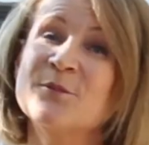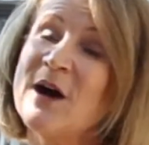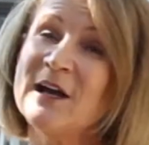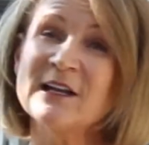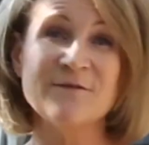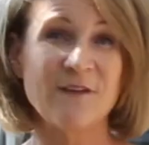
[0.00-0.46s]

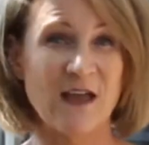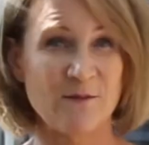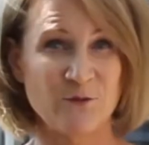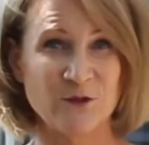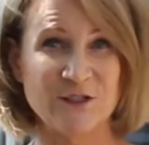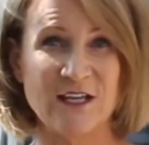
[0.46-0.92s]
body
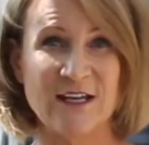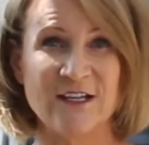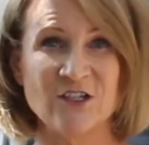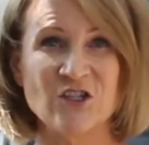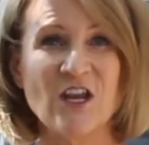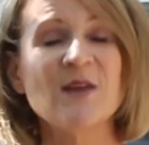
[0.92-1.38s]
fat
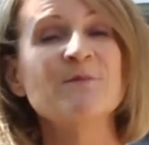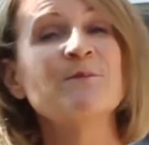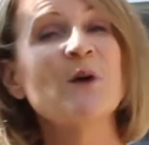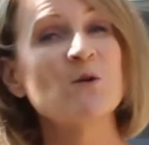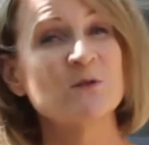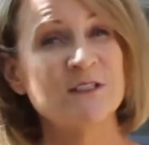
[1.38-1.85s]
percentage, and
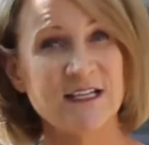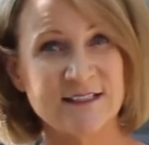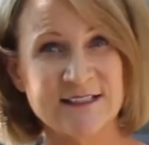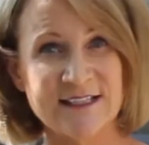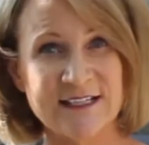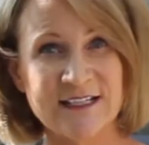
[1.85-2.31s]
bone
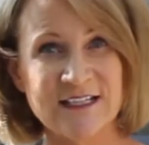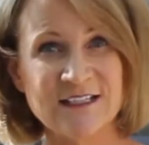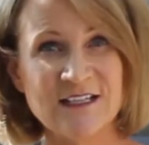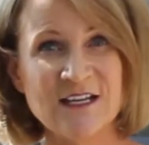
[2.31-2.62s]
density.